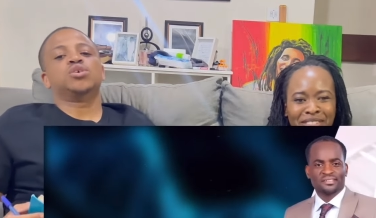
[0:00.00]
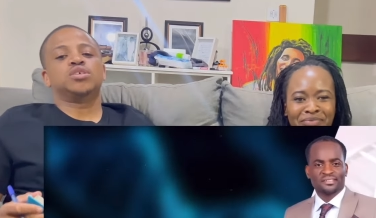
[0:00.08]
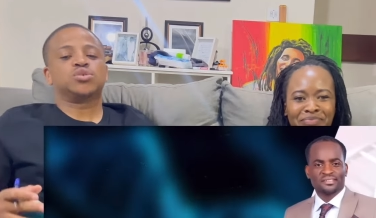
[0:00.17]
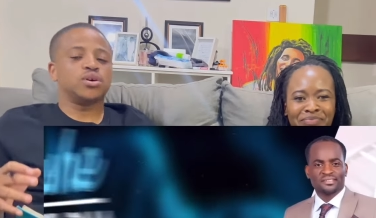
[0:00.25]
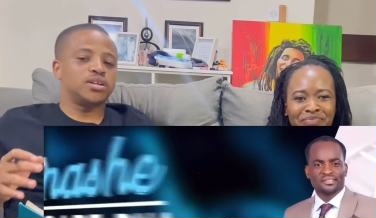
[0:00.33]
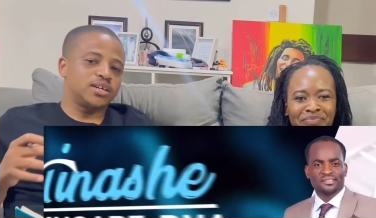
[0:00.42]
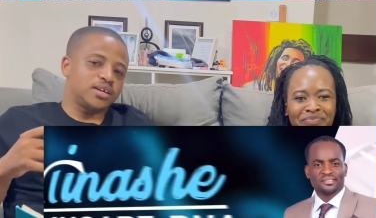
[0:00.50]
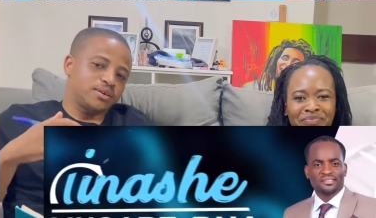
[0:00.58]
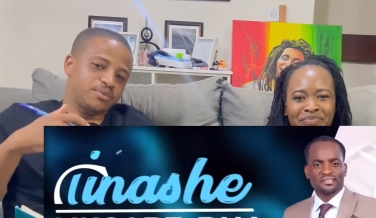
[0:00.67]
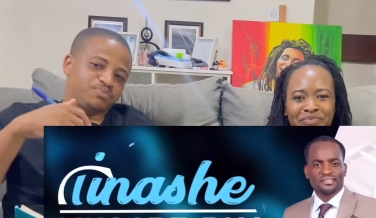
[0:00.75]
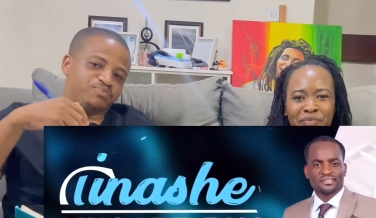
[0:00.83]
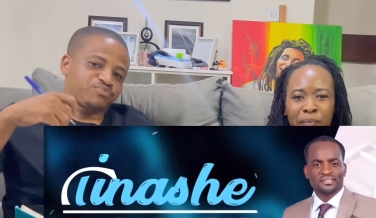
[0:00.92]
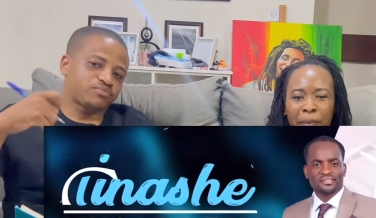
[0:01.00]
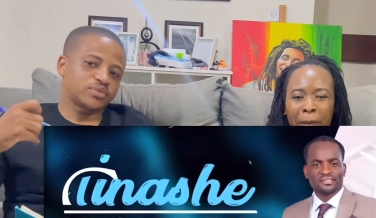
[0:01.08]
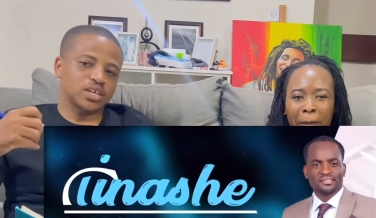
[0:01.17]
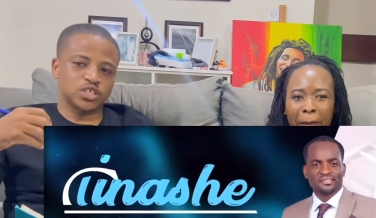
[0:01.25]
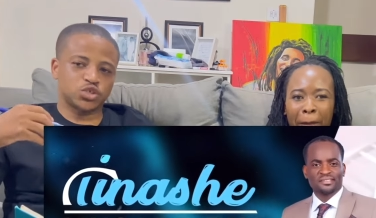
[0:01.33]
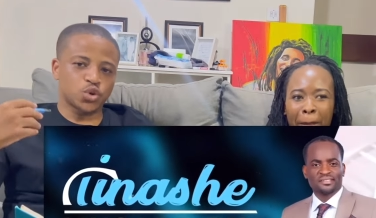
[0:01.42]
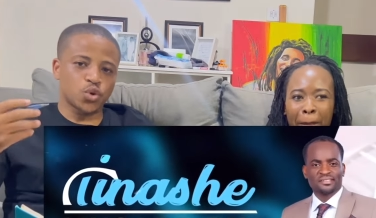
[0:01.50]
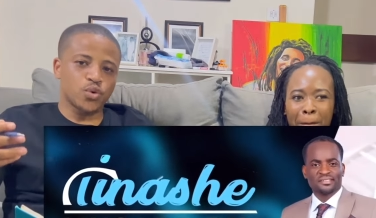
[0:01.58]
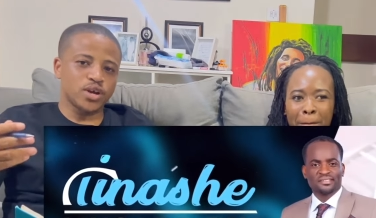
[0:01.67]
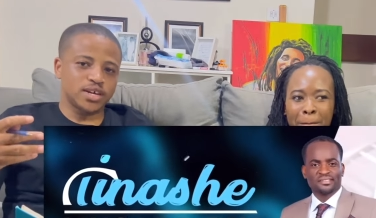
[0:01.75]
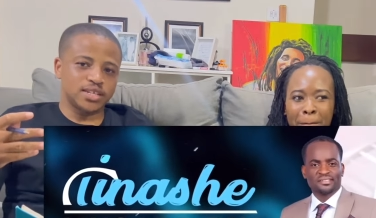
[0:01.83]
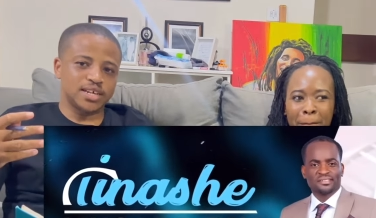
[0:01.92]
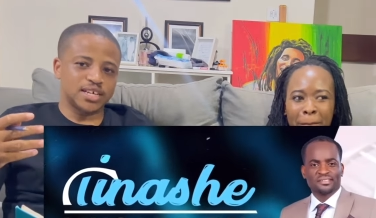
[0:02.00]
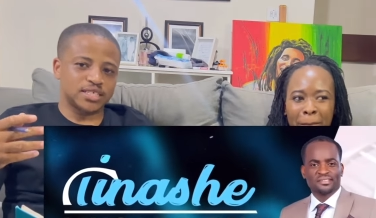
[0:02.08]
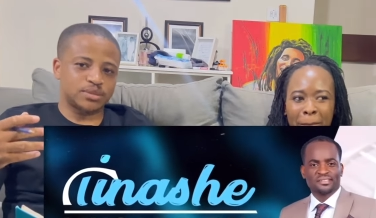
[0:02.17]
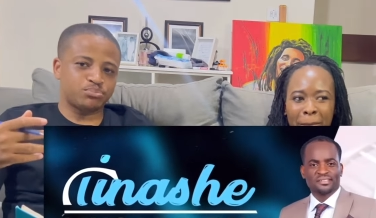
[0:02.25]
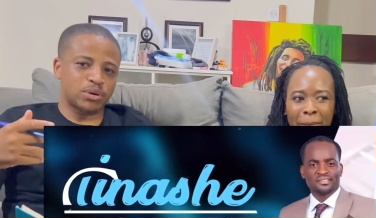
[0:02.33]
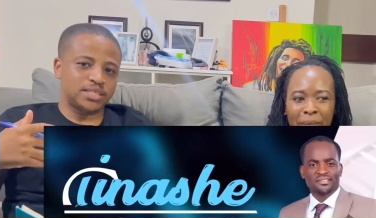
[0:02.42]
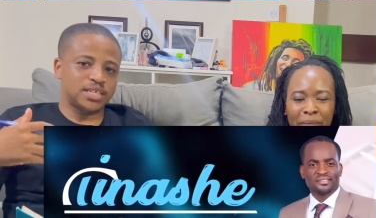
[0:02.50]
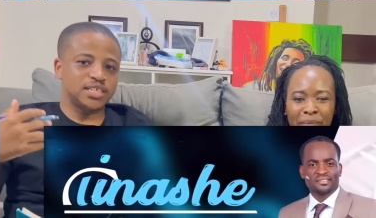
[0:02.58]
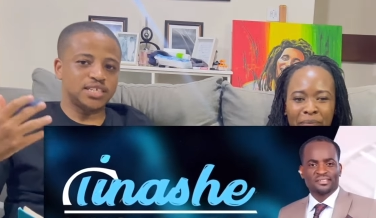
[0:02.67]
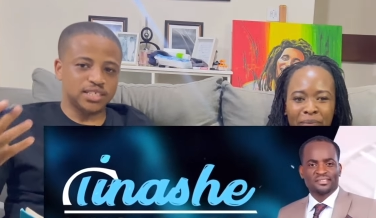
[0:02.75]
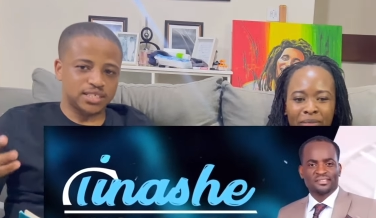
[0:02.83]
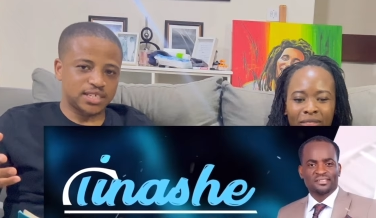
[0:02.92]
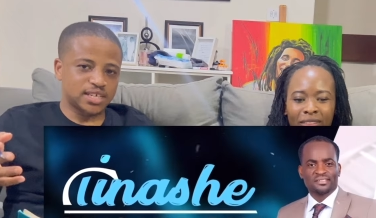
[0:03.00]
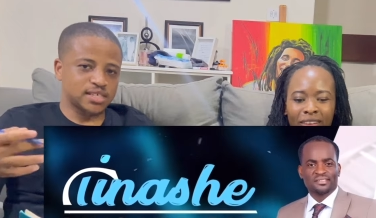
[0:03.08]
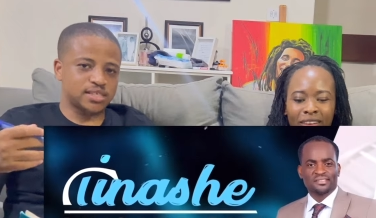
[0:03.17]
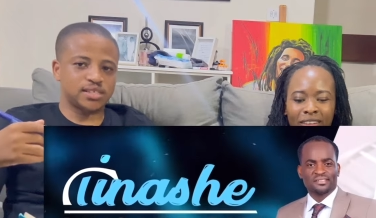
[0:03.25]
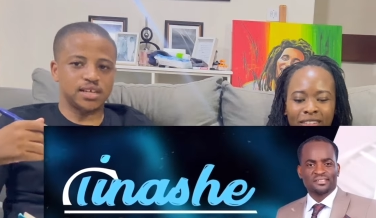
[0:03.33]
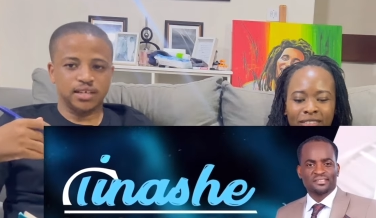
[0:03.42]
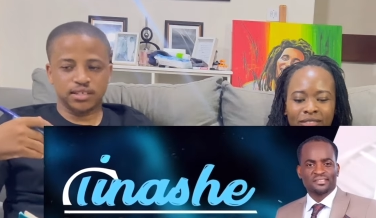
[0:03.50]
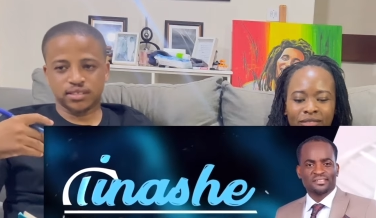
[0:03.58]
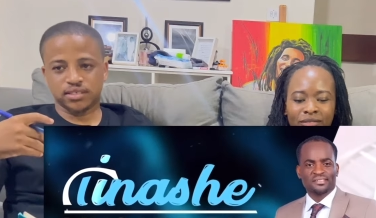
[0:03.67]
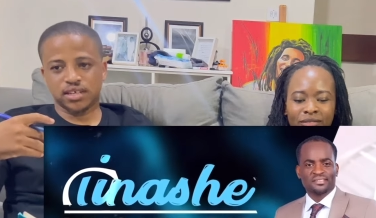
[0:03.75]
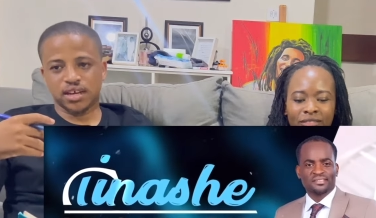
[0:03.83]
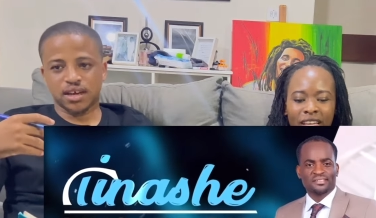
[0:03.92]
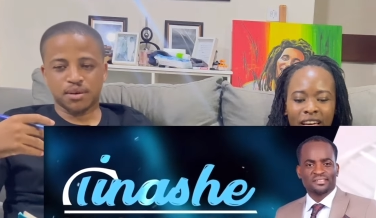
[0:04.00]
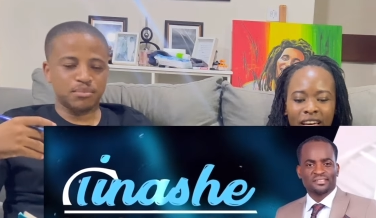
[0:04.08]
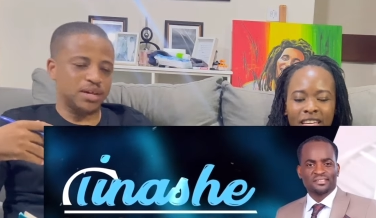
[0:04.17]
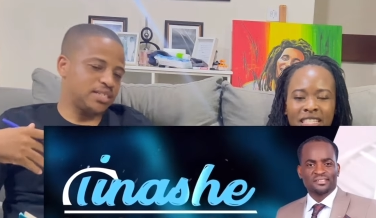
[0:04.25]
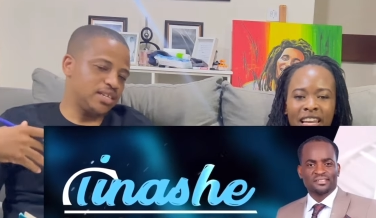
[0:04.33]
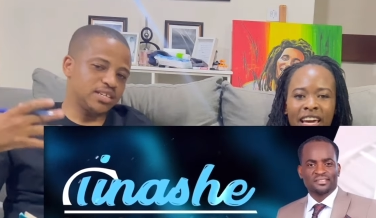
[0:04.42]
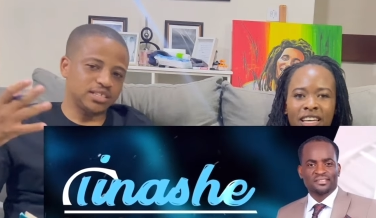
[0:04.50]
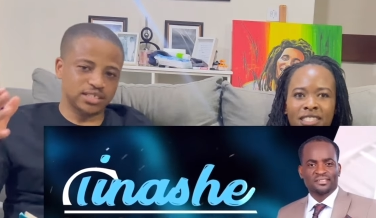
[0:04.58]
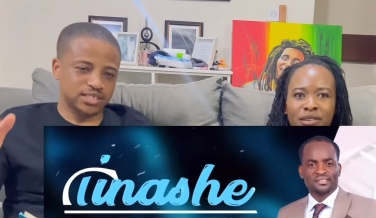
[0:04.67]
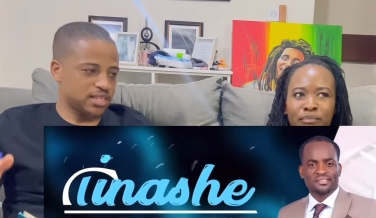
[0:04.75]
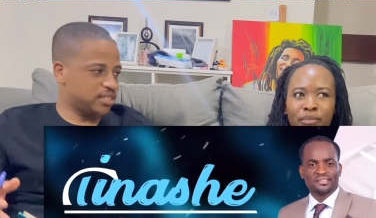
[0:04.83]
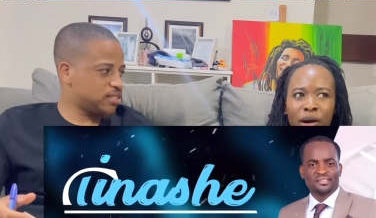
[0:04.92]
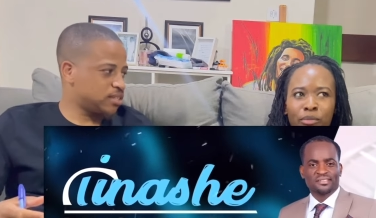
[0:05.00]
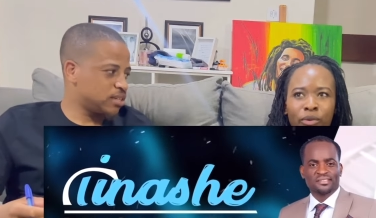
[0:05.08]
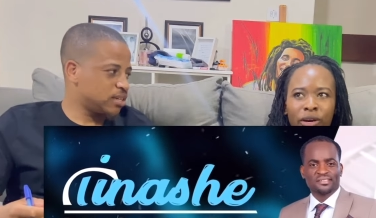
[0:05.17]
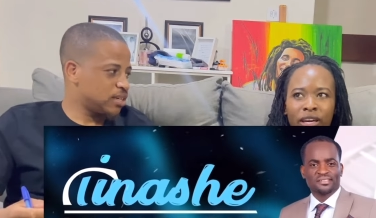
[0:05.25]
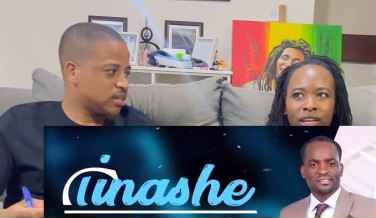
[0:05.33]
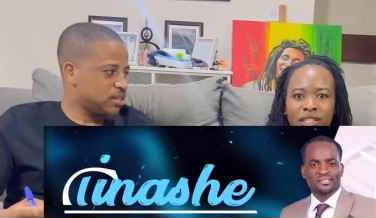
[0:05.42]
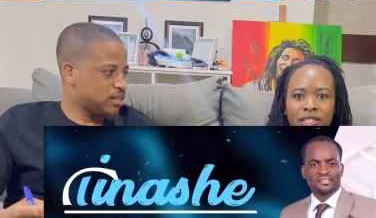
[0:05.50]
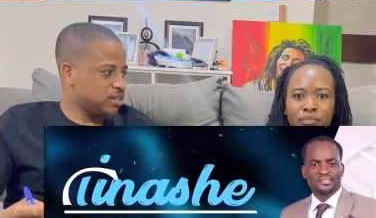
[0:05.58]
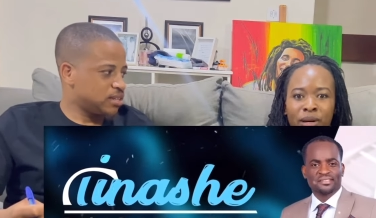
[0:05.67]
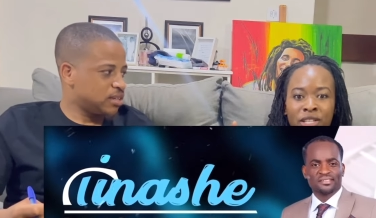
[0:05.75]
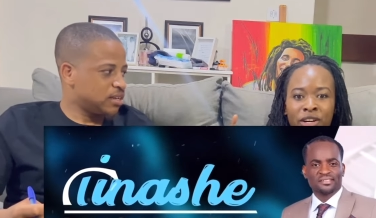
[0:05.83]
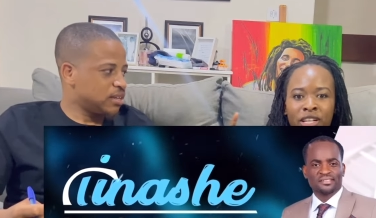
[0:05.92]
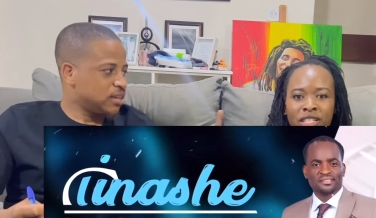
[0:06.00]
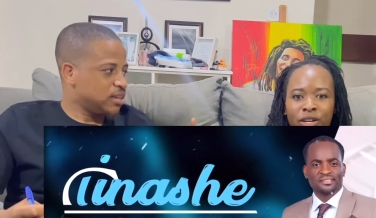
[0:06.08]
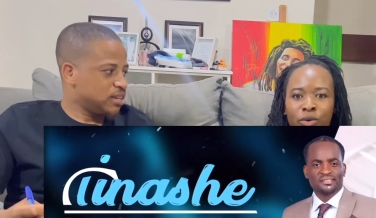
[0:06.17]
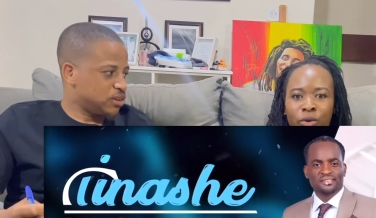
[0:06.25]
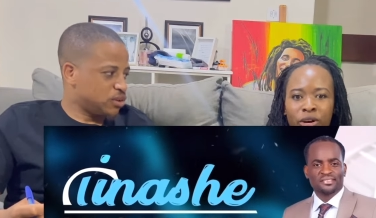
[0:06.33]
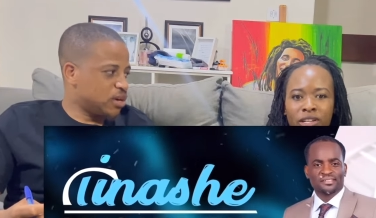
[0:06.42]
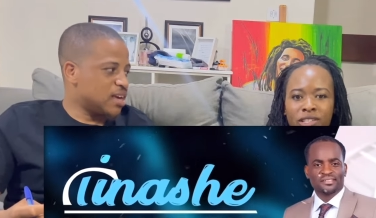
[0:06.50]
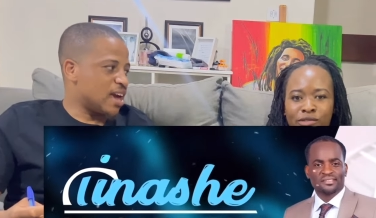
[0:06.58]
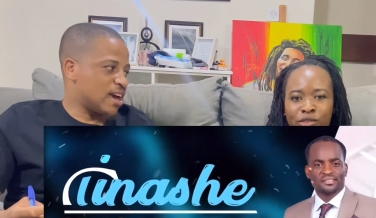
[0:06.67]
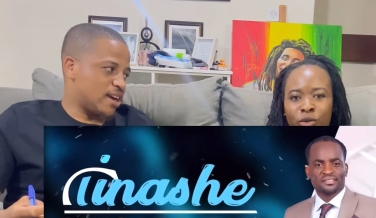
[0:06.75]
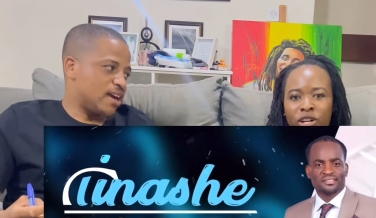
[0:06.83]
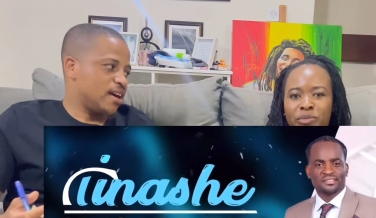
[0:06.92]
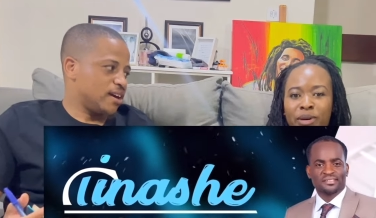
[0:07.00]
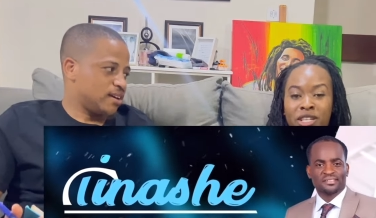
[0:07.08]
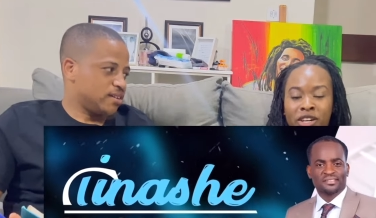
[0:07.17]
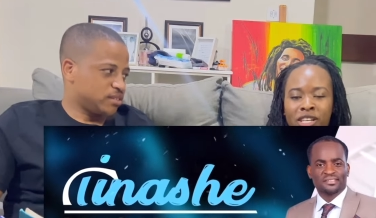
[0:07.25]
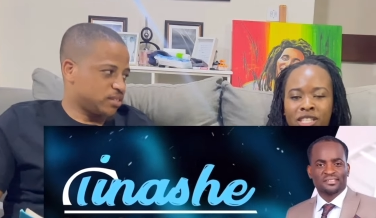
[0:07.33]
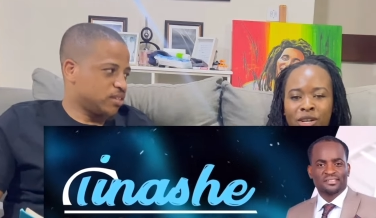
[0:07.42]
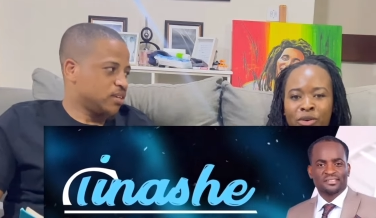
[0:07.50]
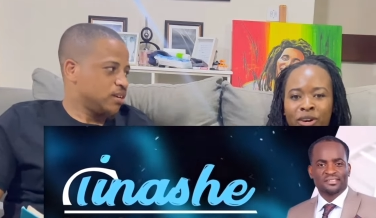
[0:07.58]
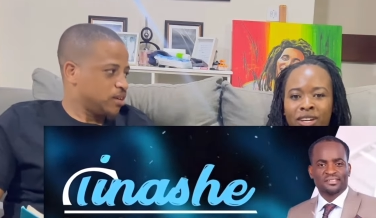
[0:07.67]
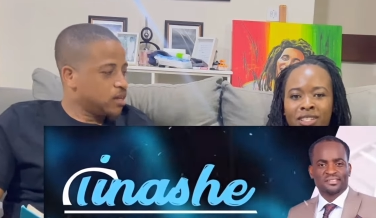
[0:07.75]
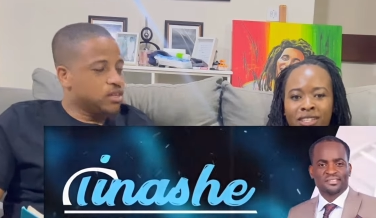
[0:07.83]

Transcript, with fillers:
Speaker 1: he's got um, a show where he does paternity tests and uh, yeah, it's like
Speaker 2: Zimbabwe's tests. paternity court. Yeah, if you watch yeah, paternity court.